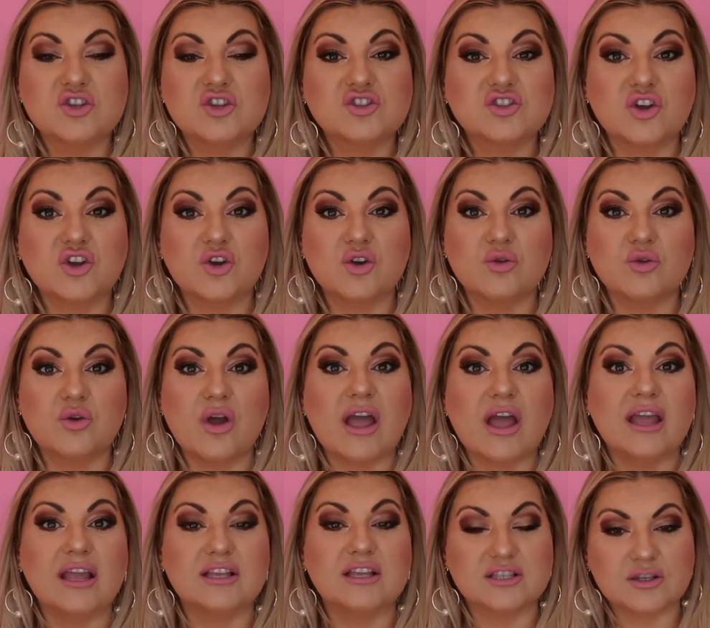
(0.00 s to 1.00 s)
So
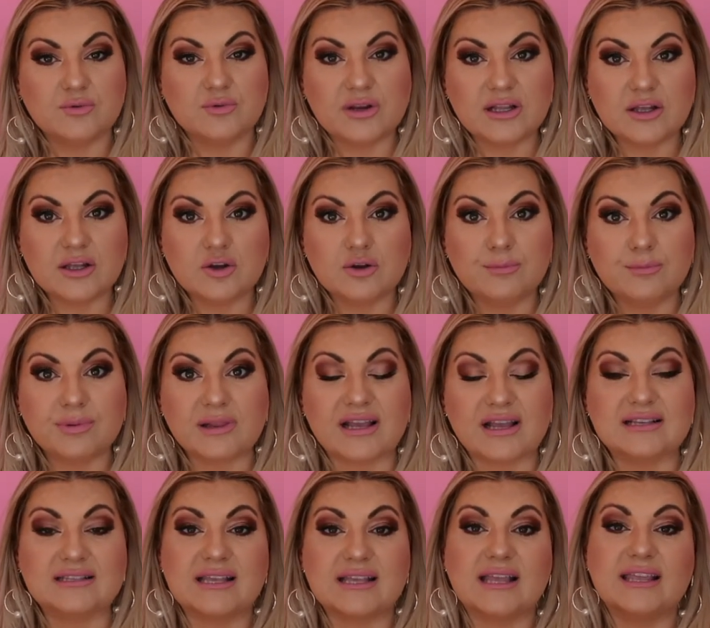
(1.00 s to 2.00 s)
it's a really good
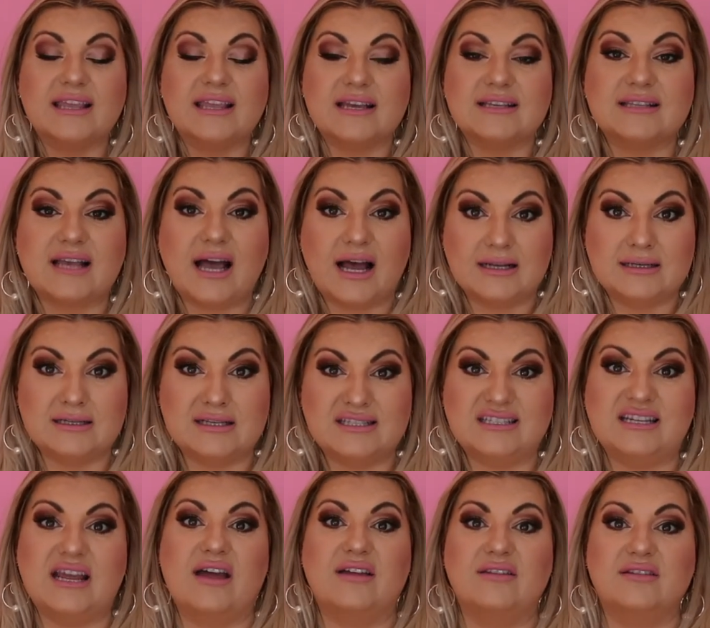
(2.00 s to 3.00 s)
place that, yes, I
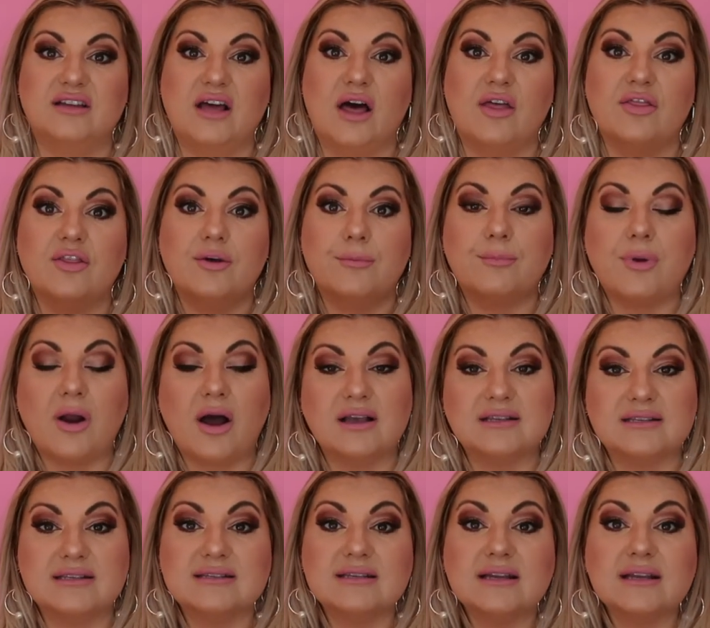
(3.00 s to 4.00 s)
understand the
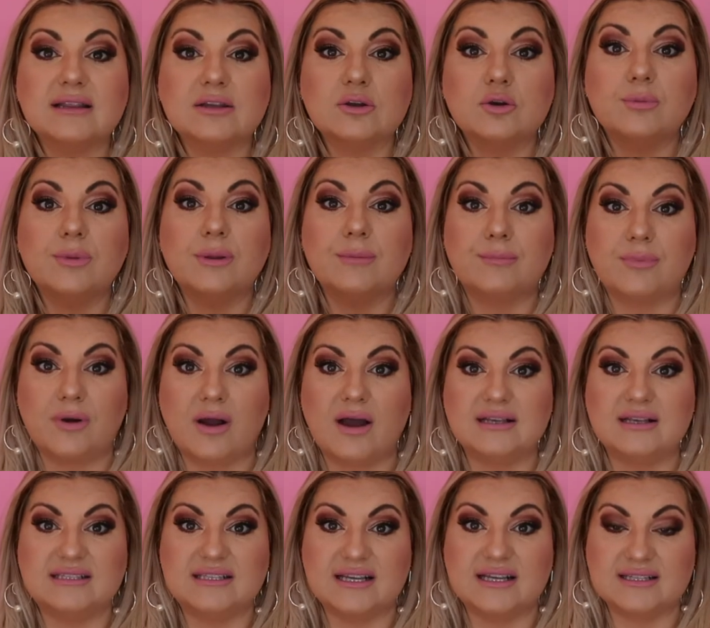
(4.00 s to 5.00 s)
prices are a little bit
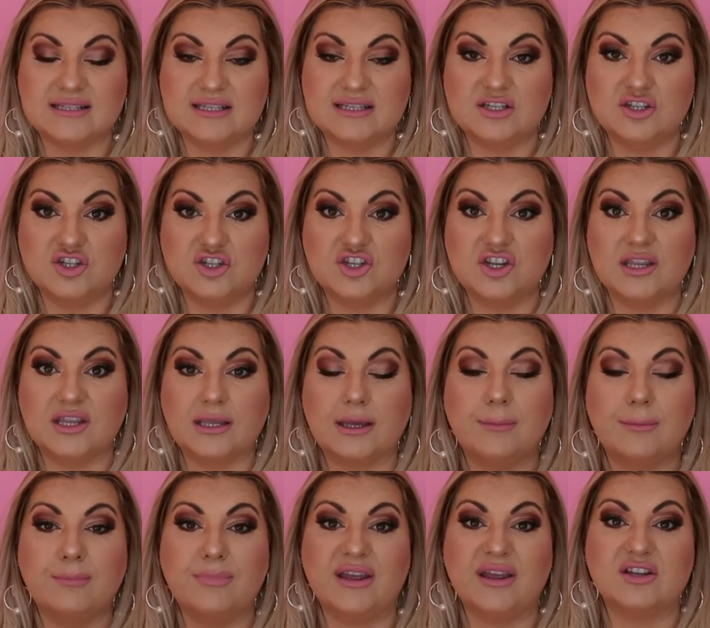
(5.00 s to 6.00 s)
pricey at City Chic
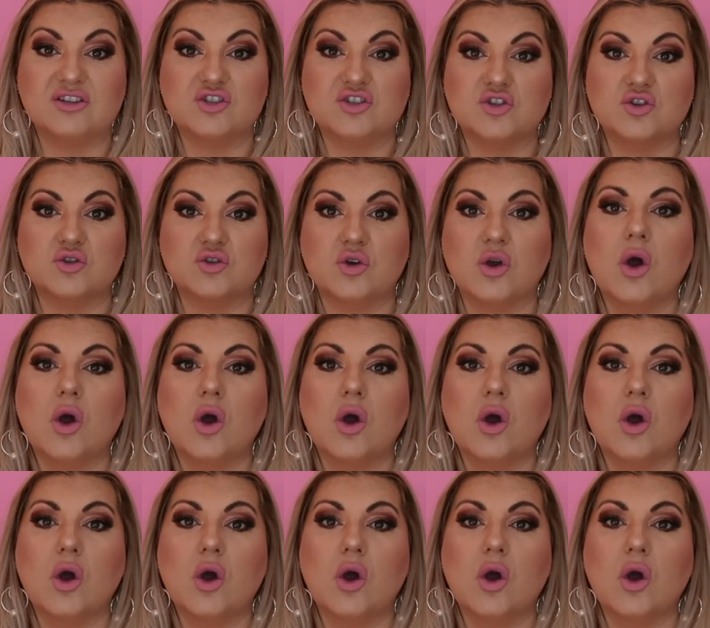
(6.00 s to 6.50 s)
compared to